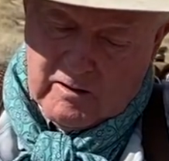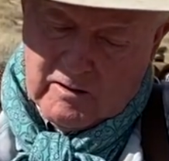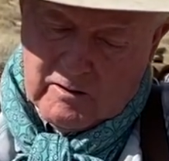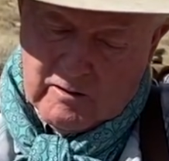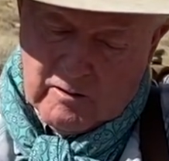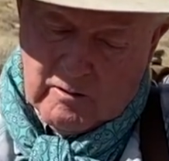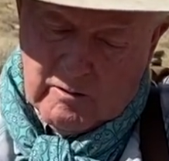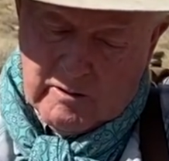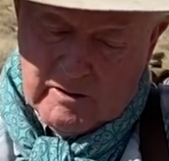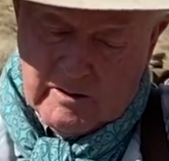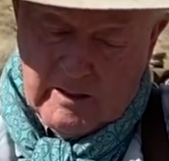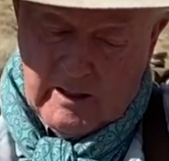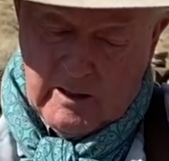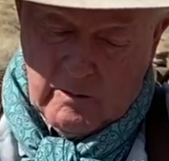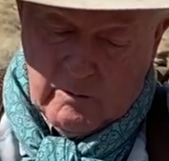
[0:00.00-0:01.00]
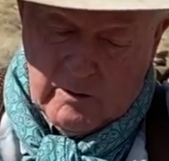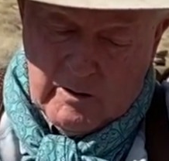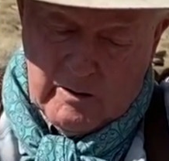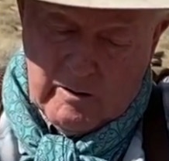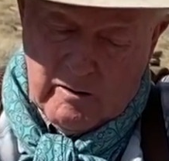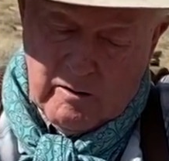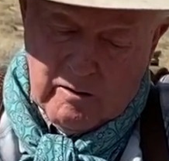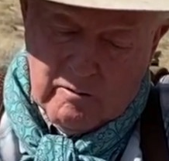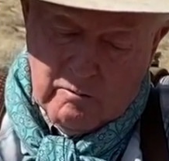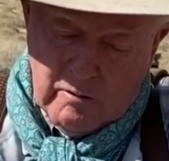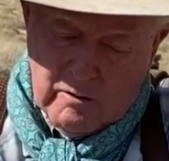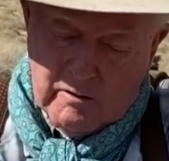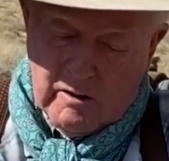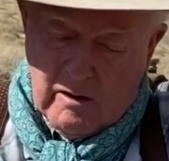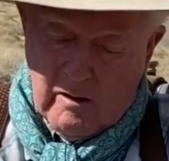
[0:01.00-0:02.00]
So to say the word
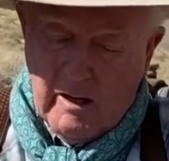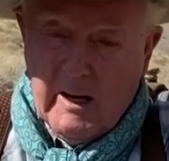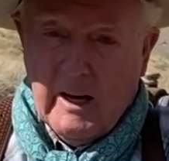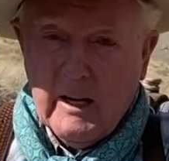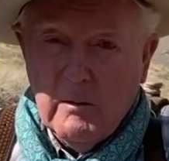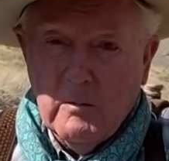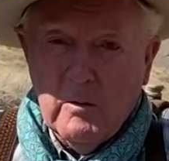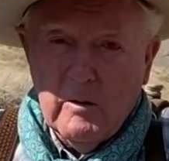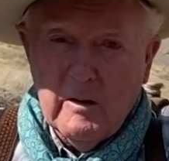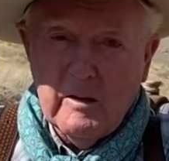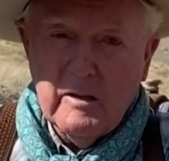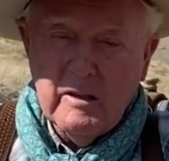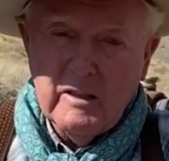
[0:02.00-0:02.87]
bozal hackamore